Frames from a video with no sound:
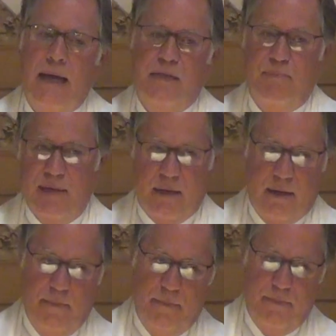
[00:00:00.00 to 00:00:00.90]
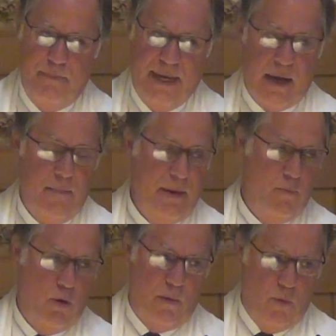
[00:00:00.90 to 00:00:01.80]
has been becoming
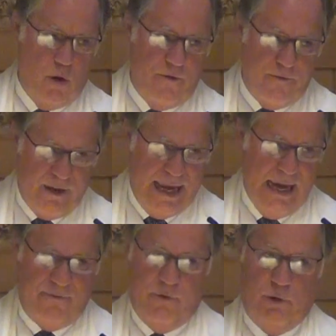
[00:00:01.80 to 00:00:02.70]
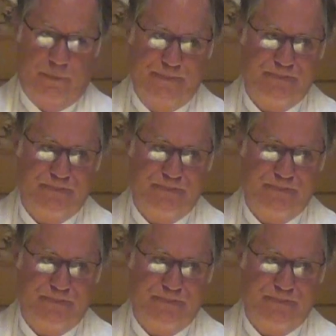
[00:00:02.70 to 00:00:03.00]
more and more forgetful.